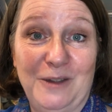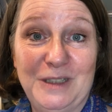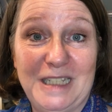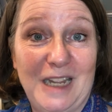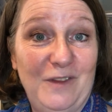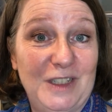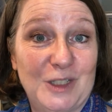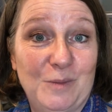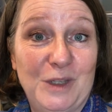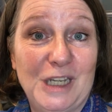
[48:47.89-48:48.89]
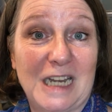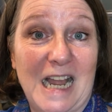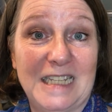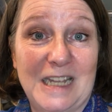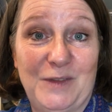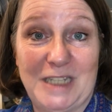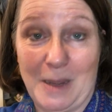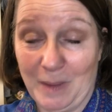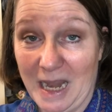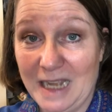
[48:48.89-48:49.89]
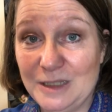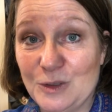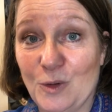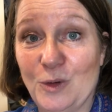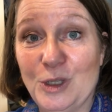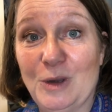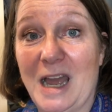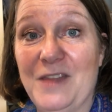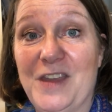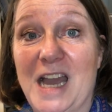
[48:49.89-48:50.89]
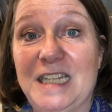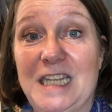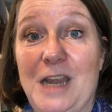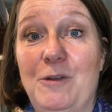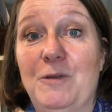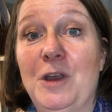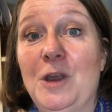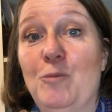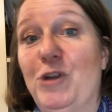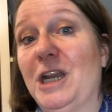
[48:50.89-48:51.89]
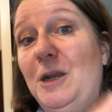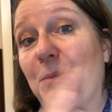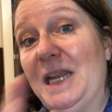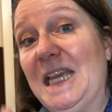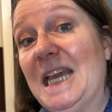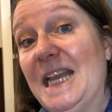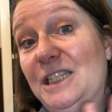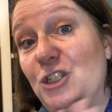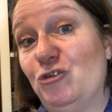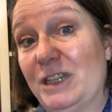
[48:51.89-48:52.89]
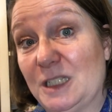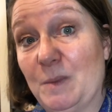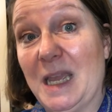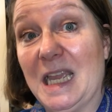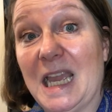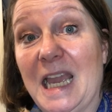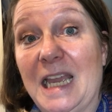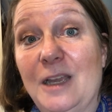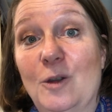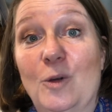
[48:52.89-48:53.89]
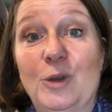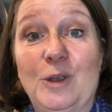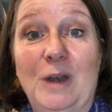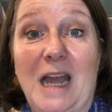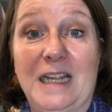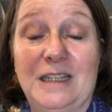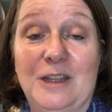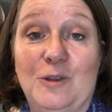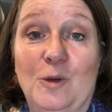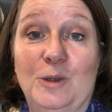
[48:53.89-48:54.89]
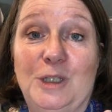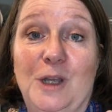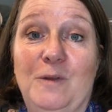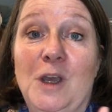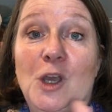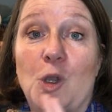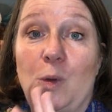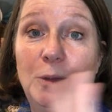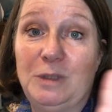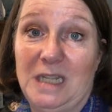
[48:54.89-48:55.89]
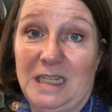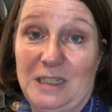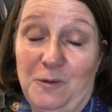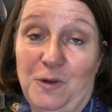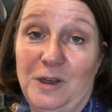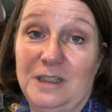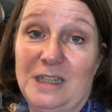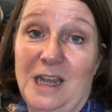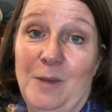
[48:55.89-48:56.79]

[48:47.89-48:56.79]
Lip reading: See if it's something you'd like to have a dabble at, or you like the idea of bringing a plique into dressmaking, or you like the thought of quilting different